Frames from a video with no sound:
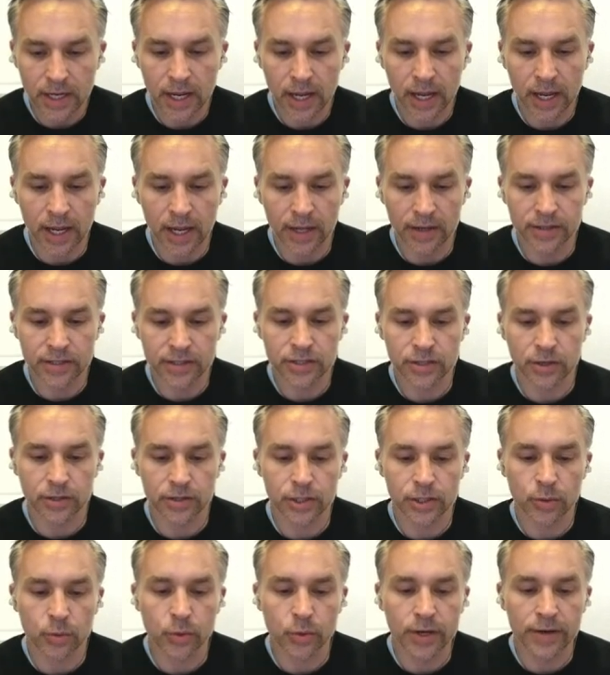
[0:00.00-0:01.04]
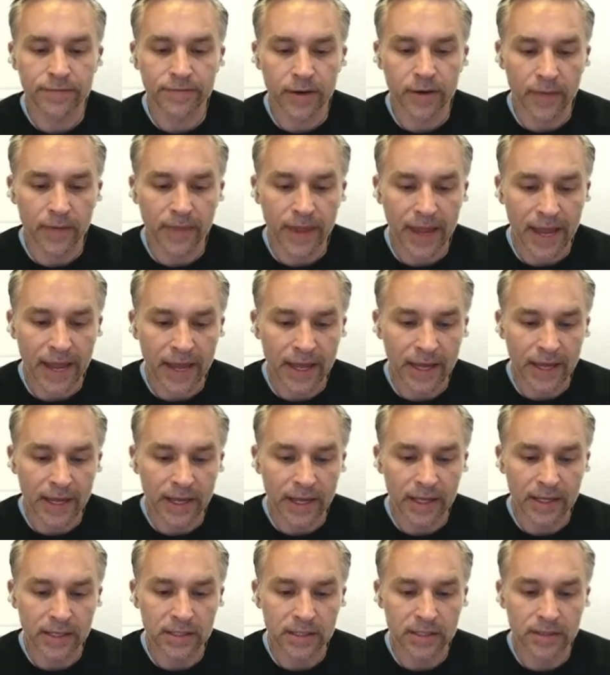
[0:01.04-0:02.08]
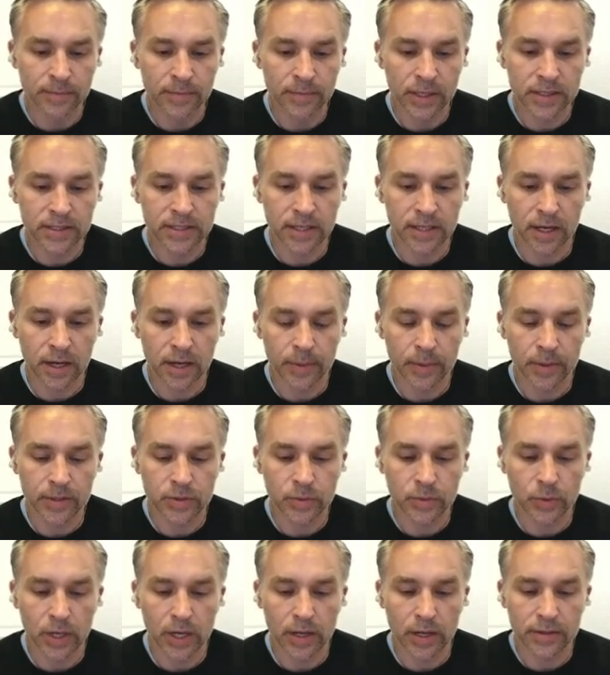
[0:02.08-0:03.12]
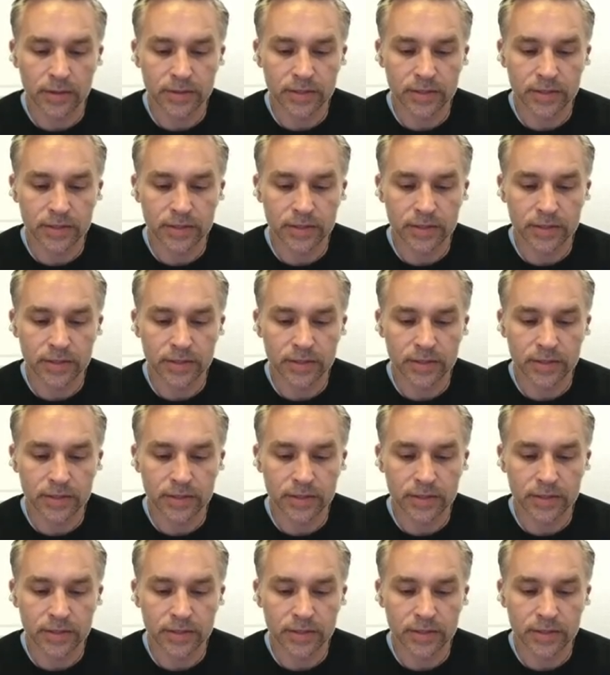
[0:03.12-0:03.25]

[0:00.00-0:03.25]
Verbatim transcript: and start to riff on that and mix it up as well.